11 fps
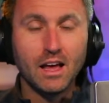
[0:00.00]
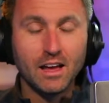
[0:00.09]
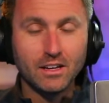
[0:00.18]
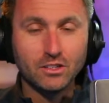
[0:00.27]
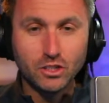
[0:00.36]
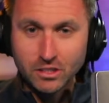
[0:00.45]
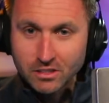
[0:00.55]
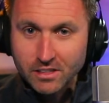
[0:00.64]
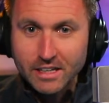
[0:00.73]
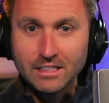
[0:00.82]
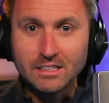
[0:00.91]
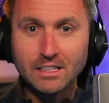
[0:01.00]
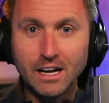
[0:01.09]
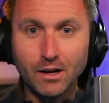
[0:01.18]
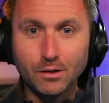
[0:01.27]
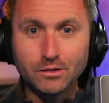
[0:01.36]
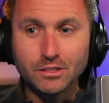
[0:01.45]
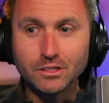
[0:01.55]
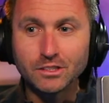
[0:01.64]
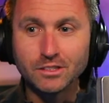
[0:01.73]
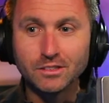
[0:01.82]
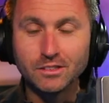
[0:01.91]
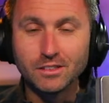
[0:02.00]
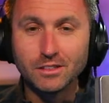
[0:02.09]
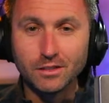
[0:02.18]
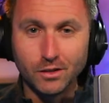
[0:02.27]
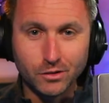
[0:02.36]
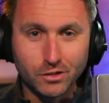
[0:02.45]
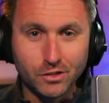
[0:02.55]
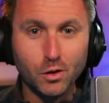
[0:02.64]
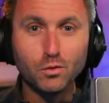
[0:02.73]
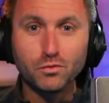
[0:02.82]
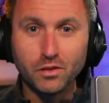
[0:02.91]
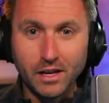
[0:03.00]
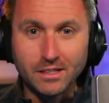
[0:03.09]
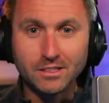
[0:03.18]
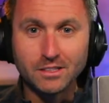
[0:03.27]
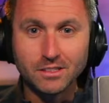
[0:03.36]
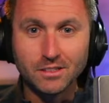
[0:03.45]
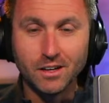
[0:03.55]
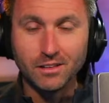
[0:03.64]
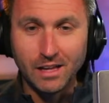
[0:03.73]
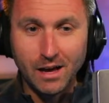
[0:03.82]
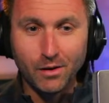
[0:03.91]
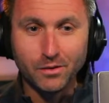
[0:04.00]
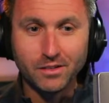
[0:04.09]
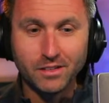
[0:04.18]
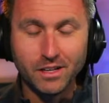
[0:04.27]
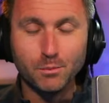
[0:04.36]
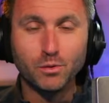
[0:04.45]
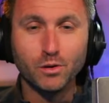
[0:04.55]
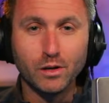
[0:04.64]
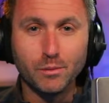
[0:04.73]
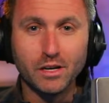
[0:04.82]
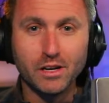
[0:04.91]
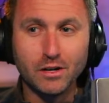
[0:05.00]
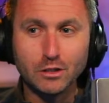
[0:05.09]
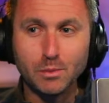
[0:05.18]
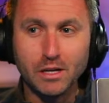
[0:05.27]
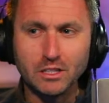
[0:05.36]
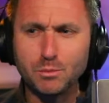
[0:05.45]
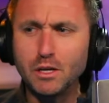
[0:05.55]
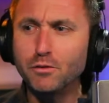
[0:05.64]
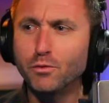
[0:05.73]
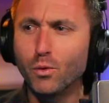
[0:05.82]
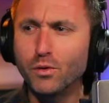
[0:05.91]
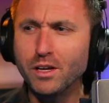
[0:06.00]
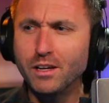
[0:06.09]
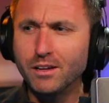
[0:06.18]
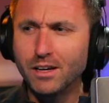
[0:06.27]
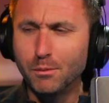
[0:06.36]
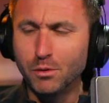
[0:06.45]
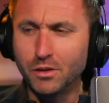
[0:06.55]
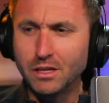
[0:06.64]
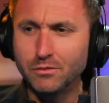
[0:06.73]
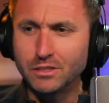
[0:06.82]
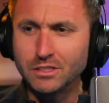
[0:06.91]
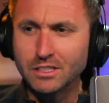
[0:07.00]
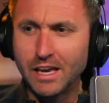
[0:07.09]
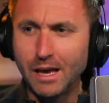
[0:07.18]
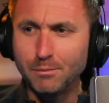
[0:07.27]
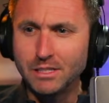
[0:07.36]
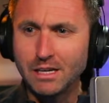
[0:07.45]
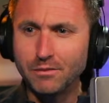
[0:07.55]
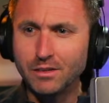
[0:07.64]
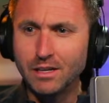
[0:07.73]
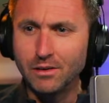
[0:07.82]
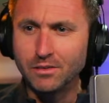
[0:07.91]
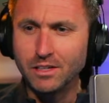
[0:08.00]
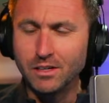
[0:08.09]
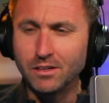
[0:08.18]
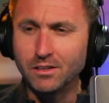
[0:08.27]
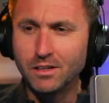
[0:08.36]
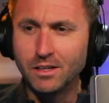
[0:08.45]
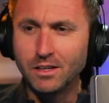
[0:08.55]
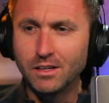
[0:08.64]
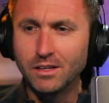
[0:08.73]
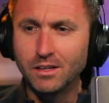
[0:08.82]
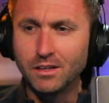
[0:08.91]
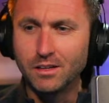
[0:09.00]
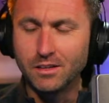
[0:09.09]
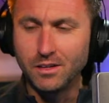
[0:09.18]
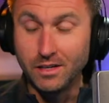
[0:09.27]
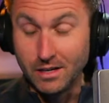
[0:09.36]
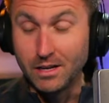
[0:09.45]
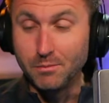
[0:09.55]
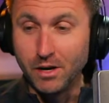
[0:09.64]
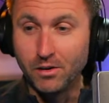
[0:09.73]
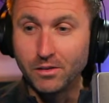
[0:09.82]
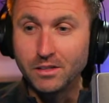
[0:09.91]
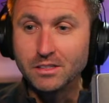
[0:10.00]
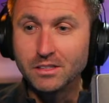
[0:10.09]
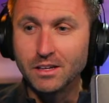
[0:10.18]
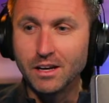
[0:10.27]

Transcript: And just like it sounds, there's no flight allowed in prohibited airspace. P40, I believe, is Camp David out near in Maryland.